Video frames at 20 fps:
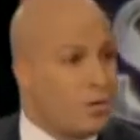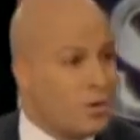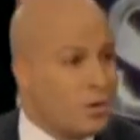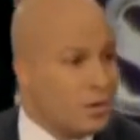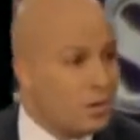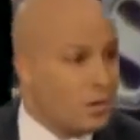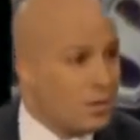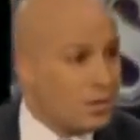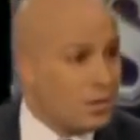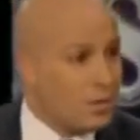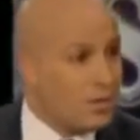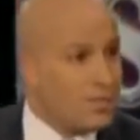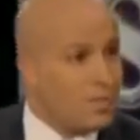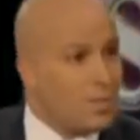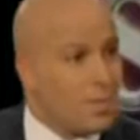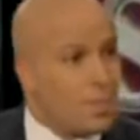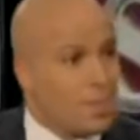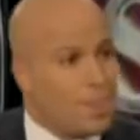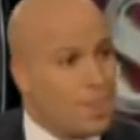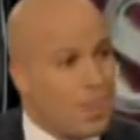Well, the main
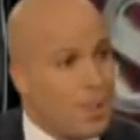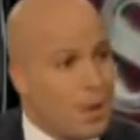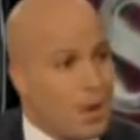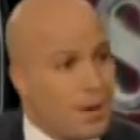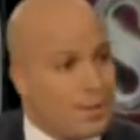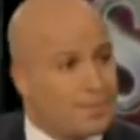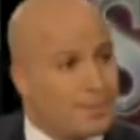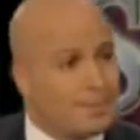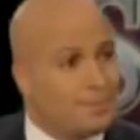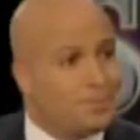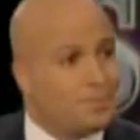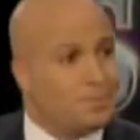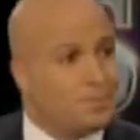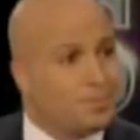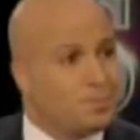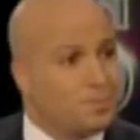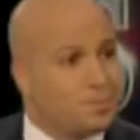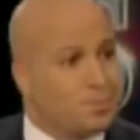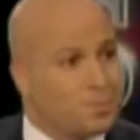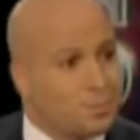problem with public
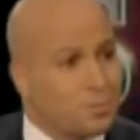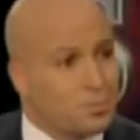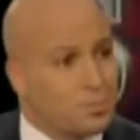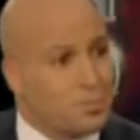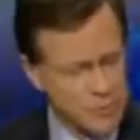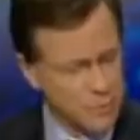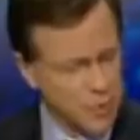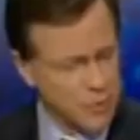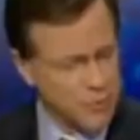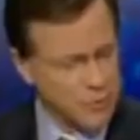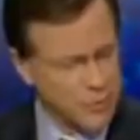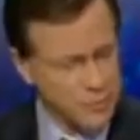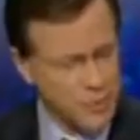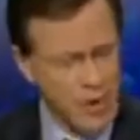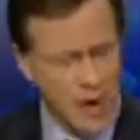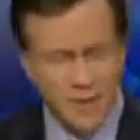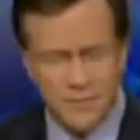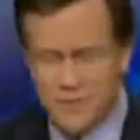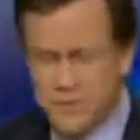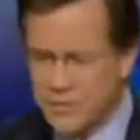sector unions as opposed to
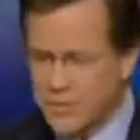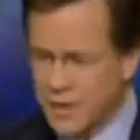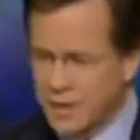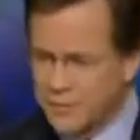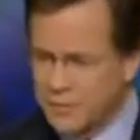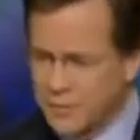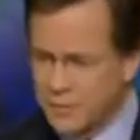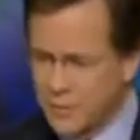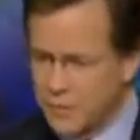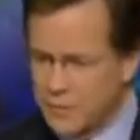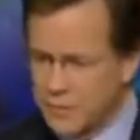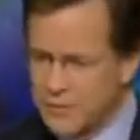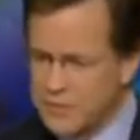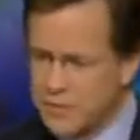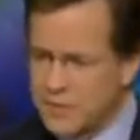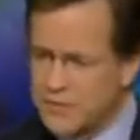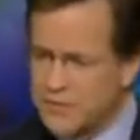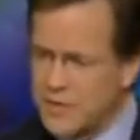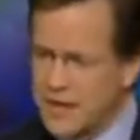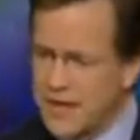private sector unions
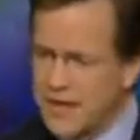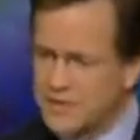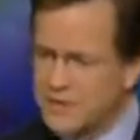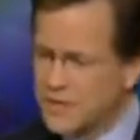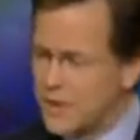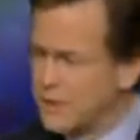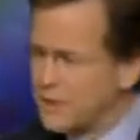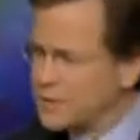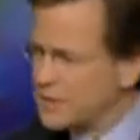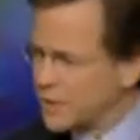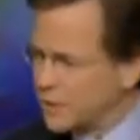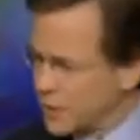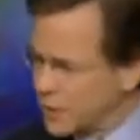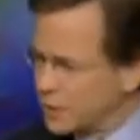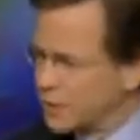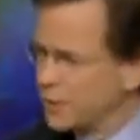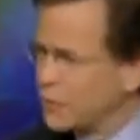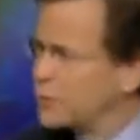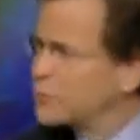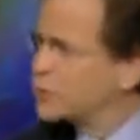is, is there is a
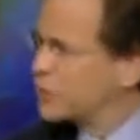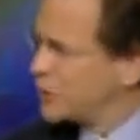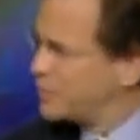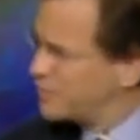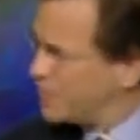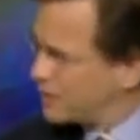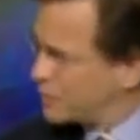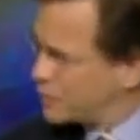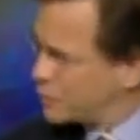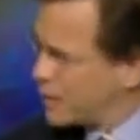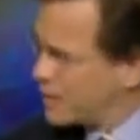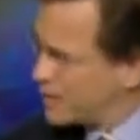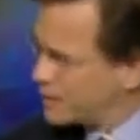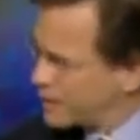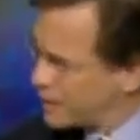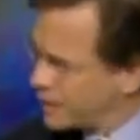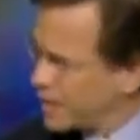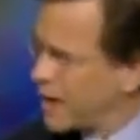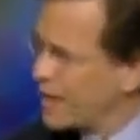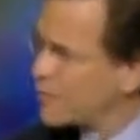collusion between the
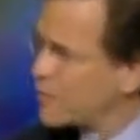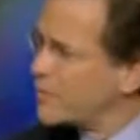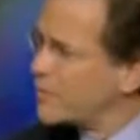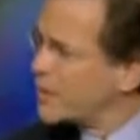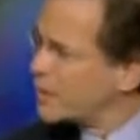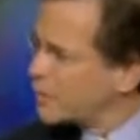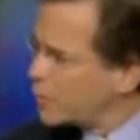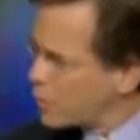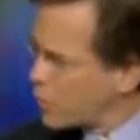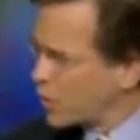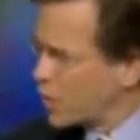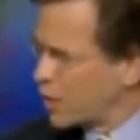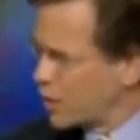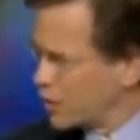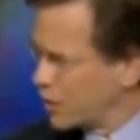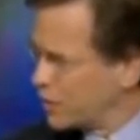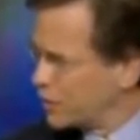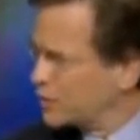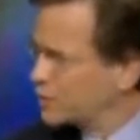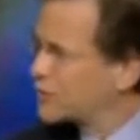government
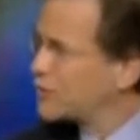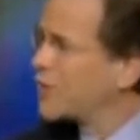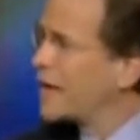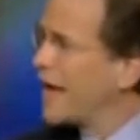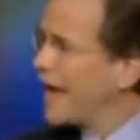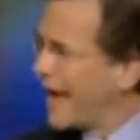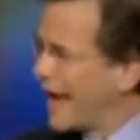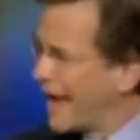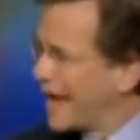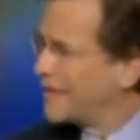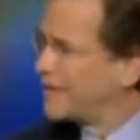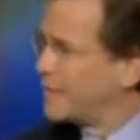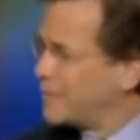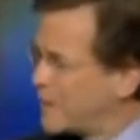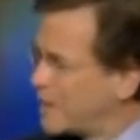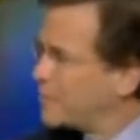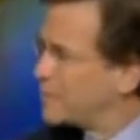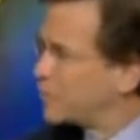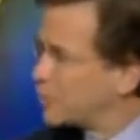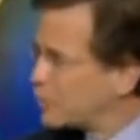workers and the
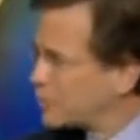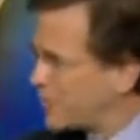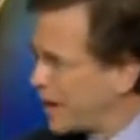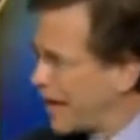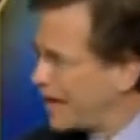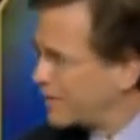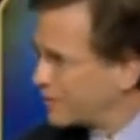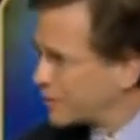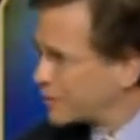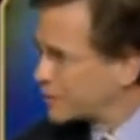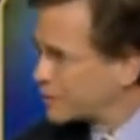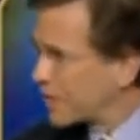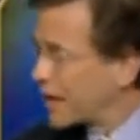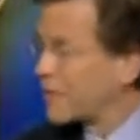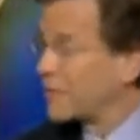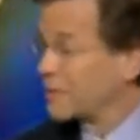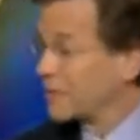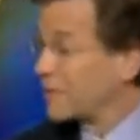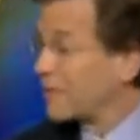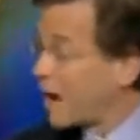people who pay their
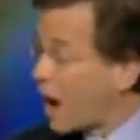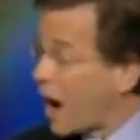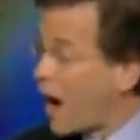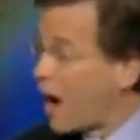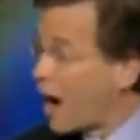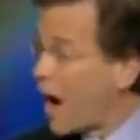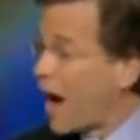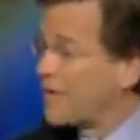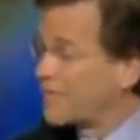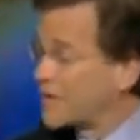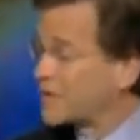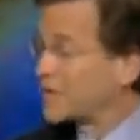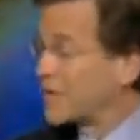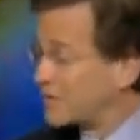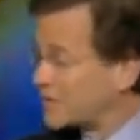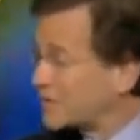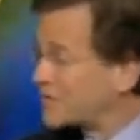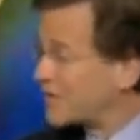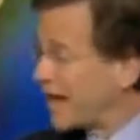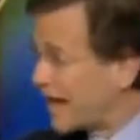salaries. I mean, obviously,
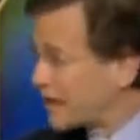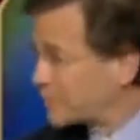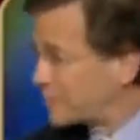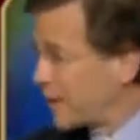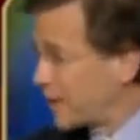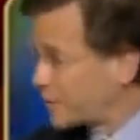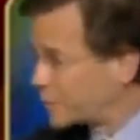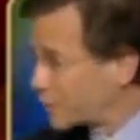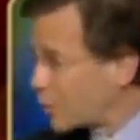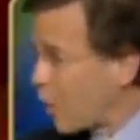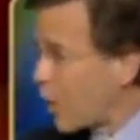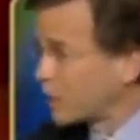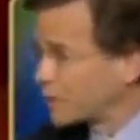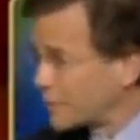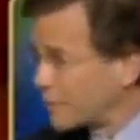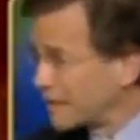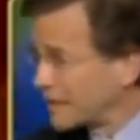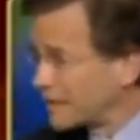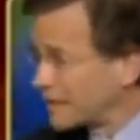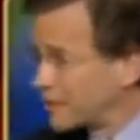it's the taxpayers who
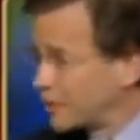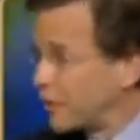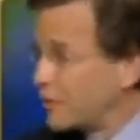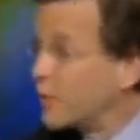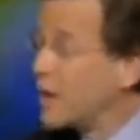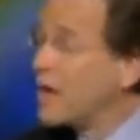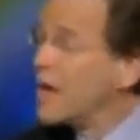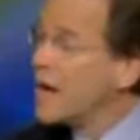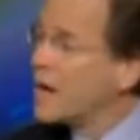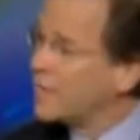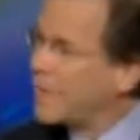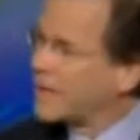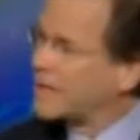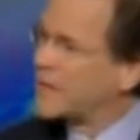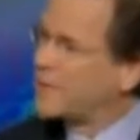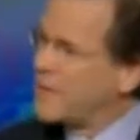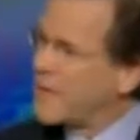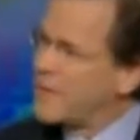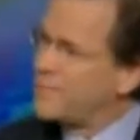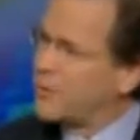ultimately do, Absolutely.
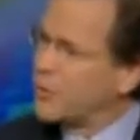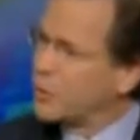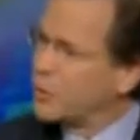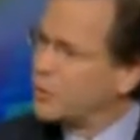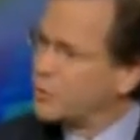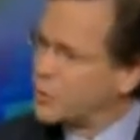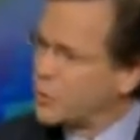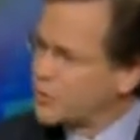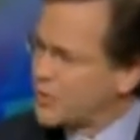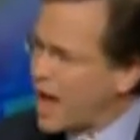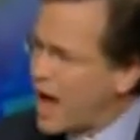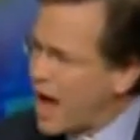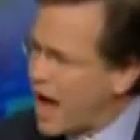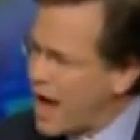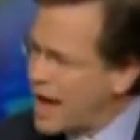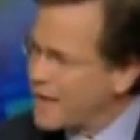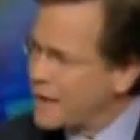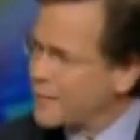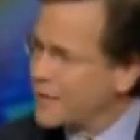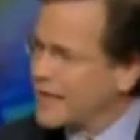but the people who yes. do the
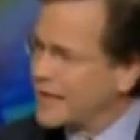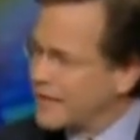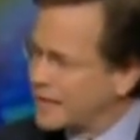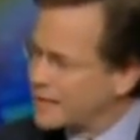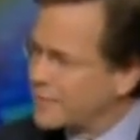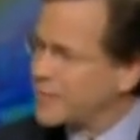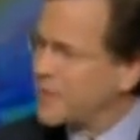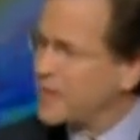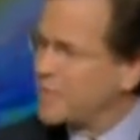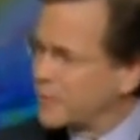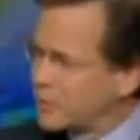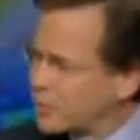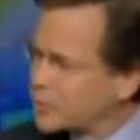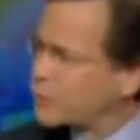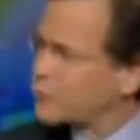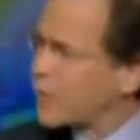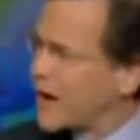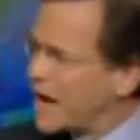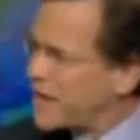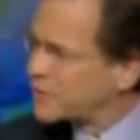hiring and the people who
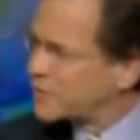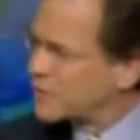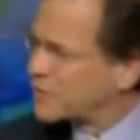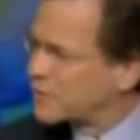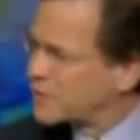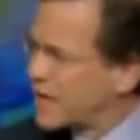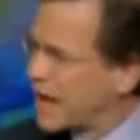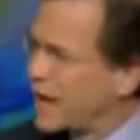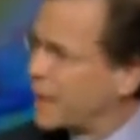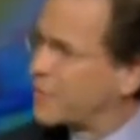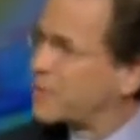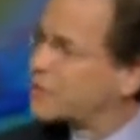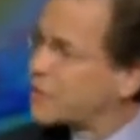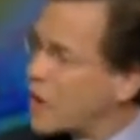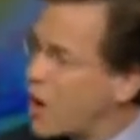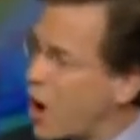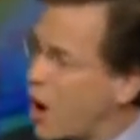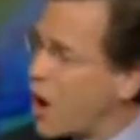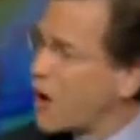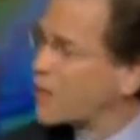raise the salaries
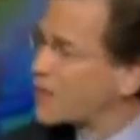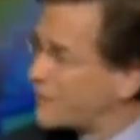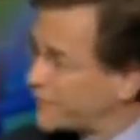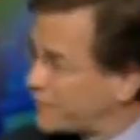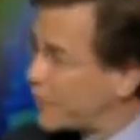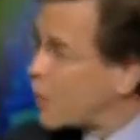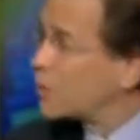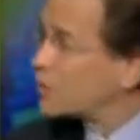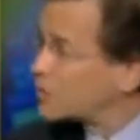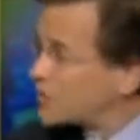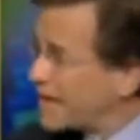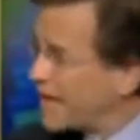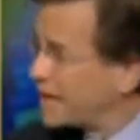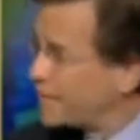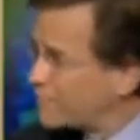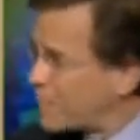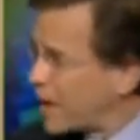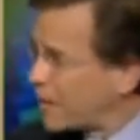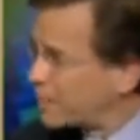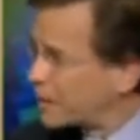are the folks in
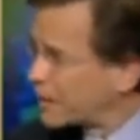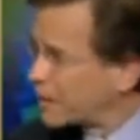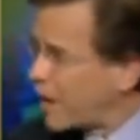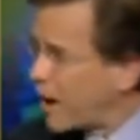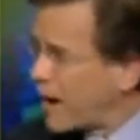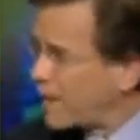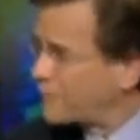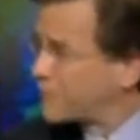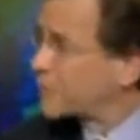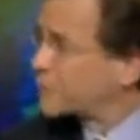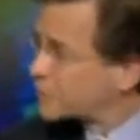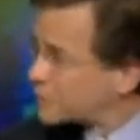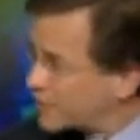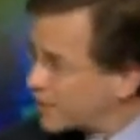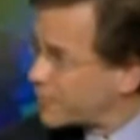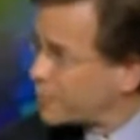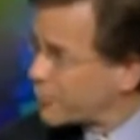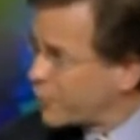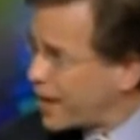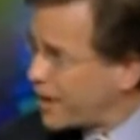public office.
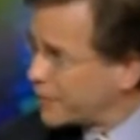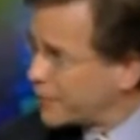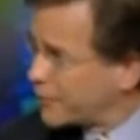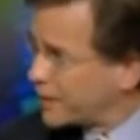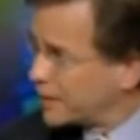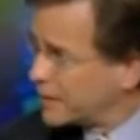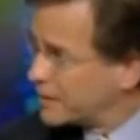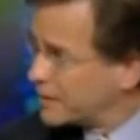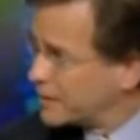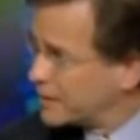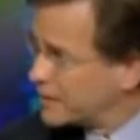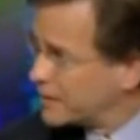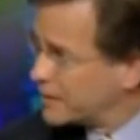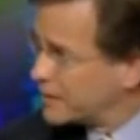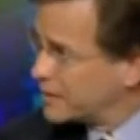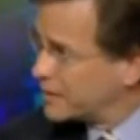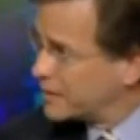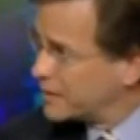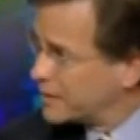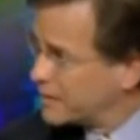They're brethren. Correct.